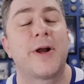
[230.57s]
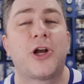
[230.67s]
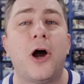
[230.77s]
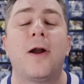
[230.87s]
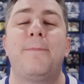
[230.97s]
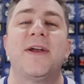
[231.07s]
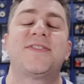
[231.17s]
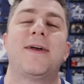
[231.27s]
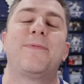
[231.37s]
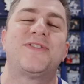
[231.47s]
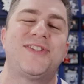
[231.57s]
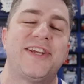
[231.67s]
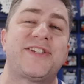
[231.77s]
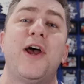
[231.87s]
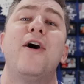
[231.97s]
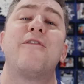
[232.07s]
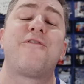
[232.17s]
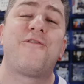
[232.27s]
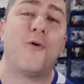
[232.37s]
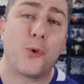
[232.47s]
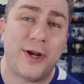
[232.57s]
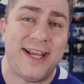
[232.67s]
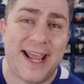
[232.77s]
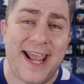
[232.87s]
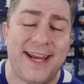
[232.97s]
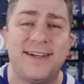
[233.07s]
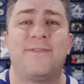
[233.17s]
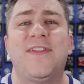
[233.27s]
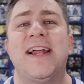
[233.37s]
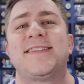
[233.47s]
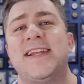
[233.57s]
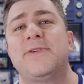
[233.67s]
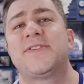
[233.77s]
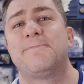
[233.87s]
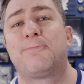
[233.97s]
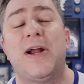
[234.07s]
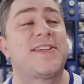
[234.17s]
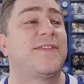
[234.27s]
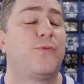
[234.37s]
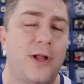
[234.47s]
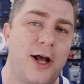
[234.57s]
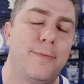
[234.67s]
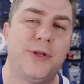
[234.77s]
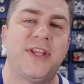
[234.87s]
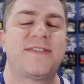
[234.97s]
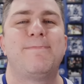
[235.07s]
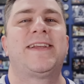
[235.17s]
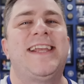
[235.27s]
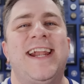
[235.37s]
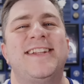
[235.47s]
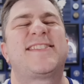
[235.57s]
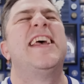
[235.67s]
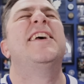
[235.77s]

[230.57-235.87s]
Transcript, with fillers: Makar picks up assist 48, and if that sounds impressive, well, how about this? MacKinnon's